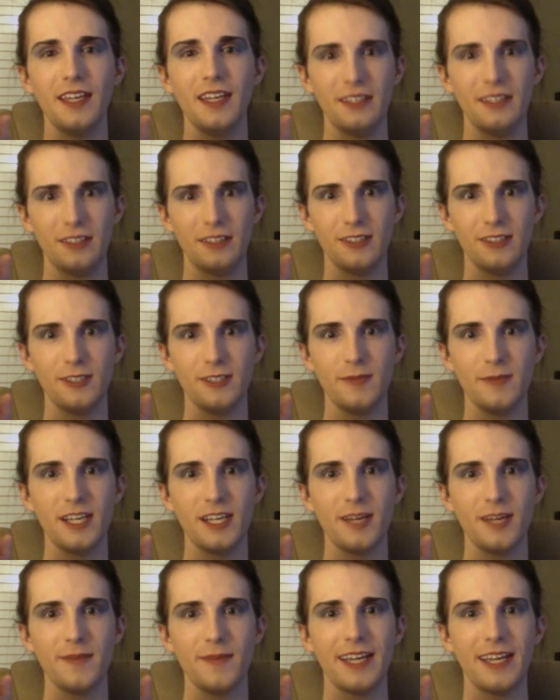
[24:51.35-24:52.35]
They're going to be
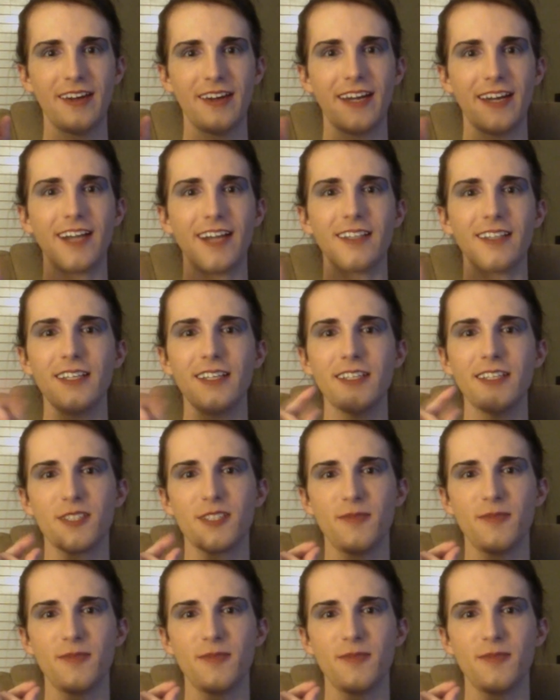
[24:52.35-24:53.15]
coming out at least